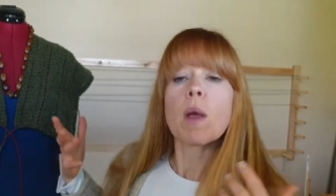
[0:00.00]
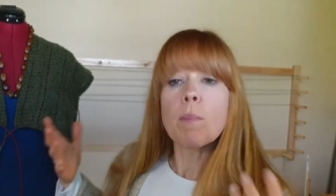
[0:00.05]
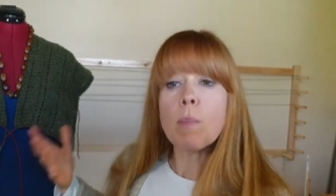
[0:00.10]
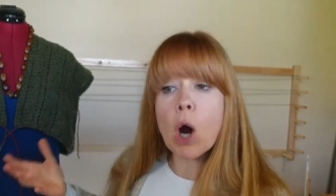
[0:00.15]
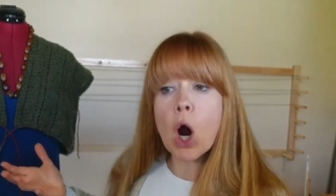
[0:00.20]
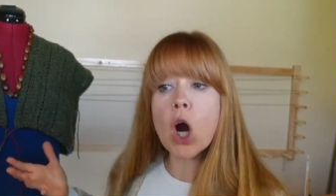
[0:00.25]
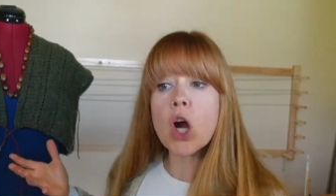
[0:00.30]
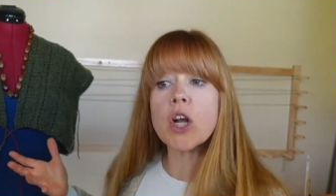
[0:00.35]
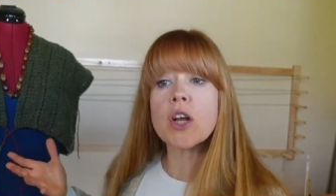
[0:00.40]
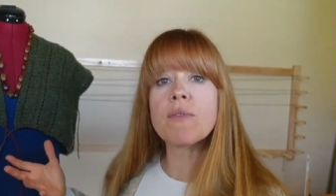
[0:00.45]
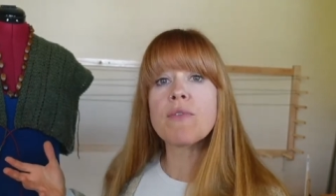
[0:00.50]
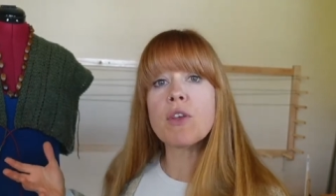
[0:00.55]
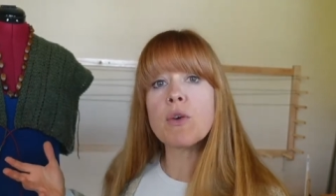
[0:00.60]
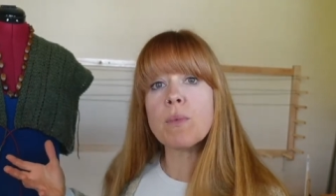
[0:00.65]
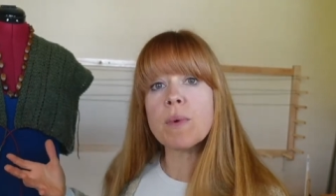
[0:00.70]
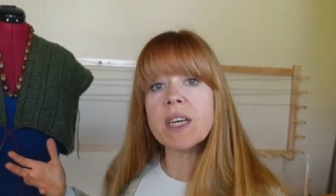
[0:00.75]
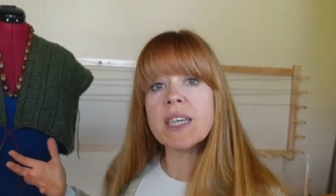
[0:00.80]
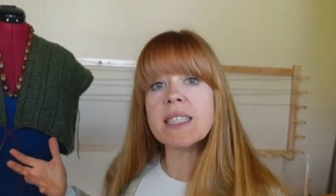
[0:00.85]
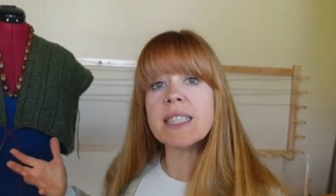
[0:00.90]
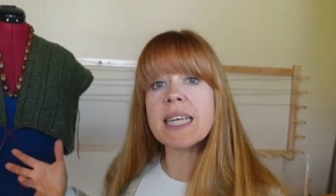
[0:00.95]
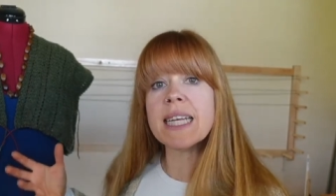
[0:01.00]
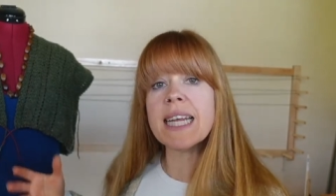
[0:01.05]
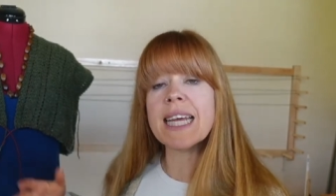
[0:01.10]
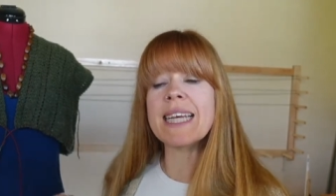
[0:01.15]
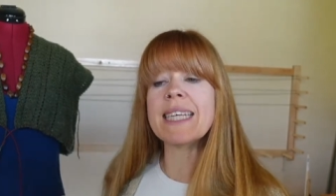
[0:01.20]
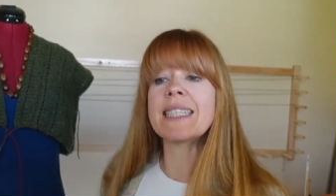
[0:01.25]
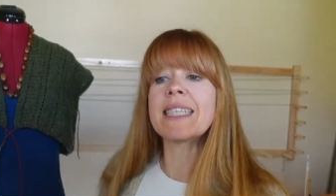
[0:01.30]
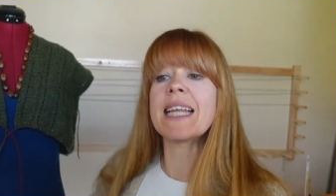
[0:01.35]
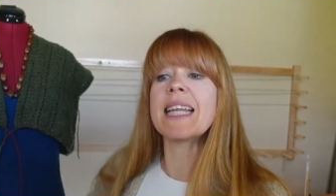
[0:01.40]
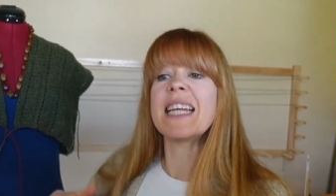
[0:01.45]
Part of the reason
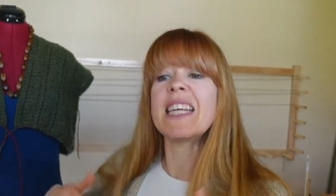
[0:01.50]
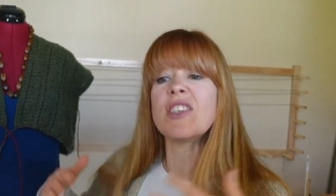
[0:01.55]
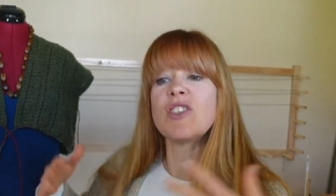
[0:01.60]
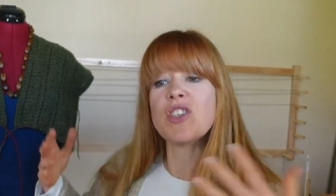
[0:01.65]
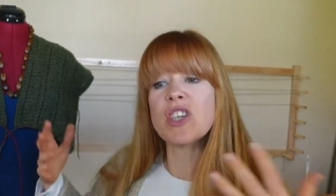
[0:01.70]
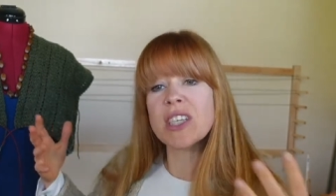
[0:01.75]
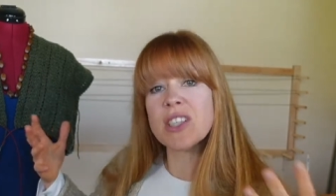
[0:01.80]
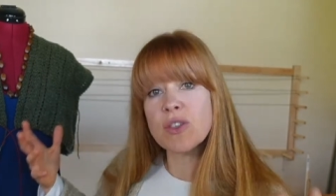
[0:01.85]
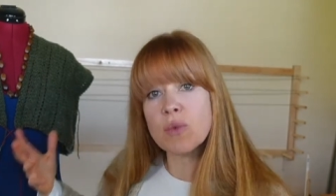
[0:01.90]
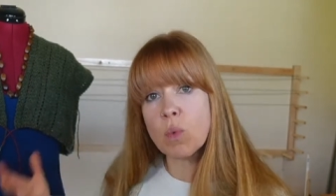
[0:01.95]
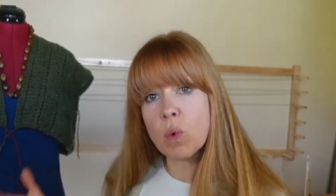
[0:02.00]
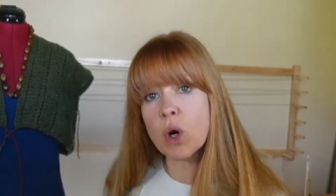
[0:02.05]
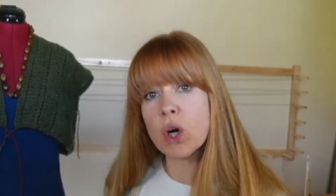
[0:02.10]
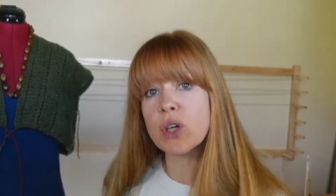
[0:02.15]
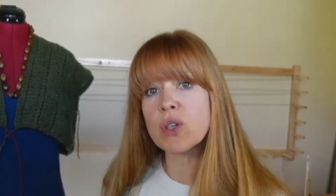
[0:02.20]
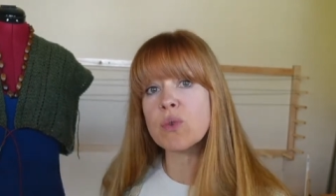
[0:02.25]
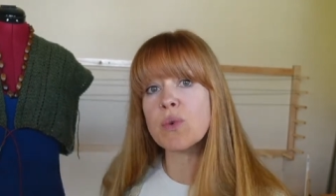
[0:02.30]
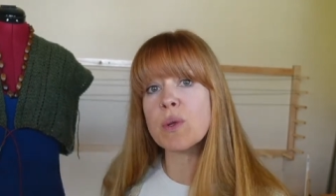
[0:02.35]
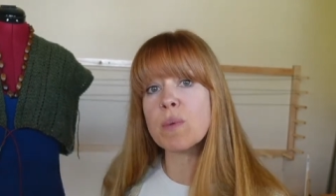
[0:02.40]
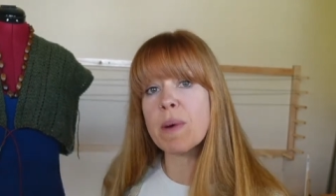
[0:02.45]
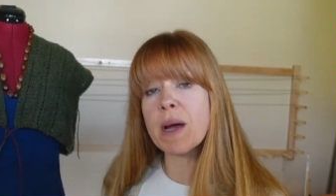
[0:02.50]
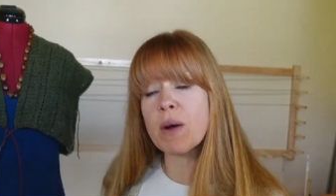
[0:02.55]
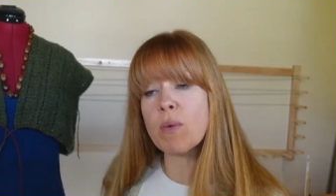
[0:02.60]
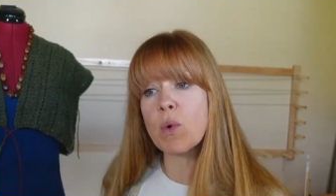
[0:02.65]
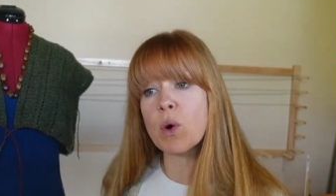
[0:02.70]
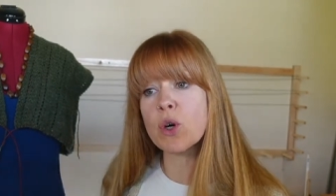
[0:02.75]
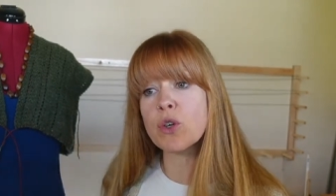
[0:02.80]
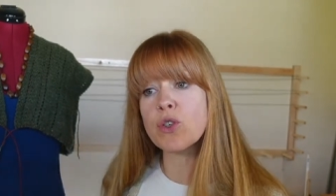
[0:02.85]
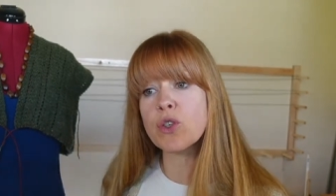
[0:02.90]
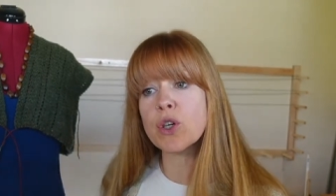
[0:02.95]
is that it just works with my
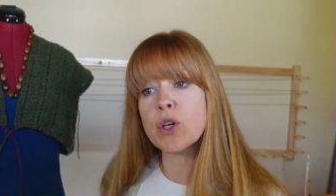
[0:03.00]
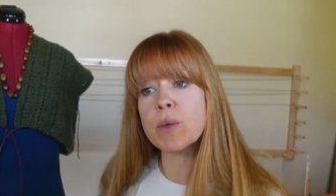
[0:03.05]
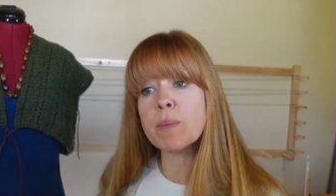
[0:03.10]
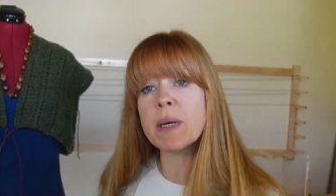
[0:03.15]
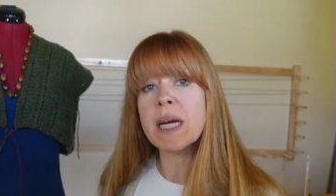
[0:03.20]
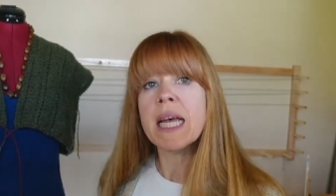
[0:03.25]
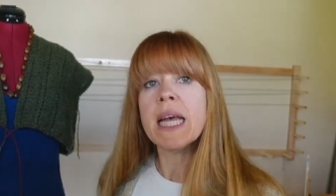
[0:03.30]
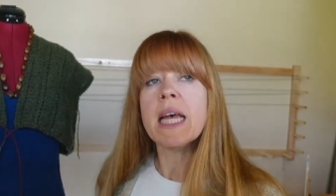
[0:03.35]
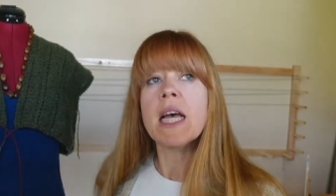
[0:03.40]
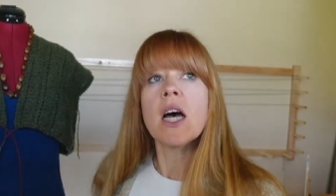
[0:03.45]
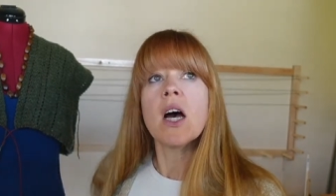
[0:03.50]
wardrobe.